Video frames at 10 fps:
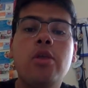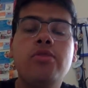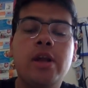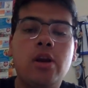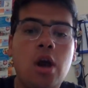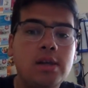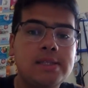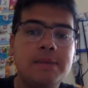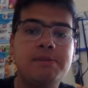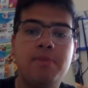their
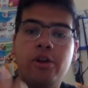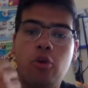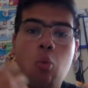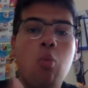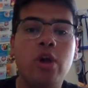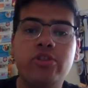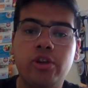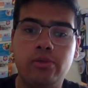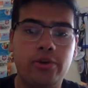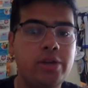concepts better, what
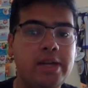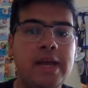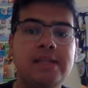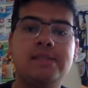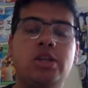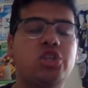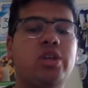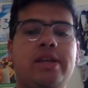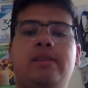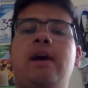they're learning, and such
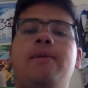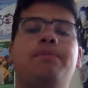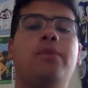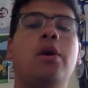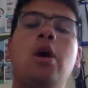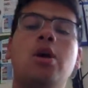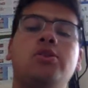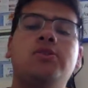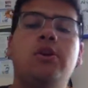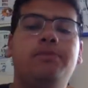like that.
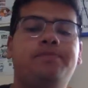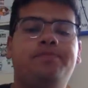So,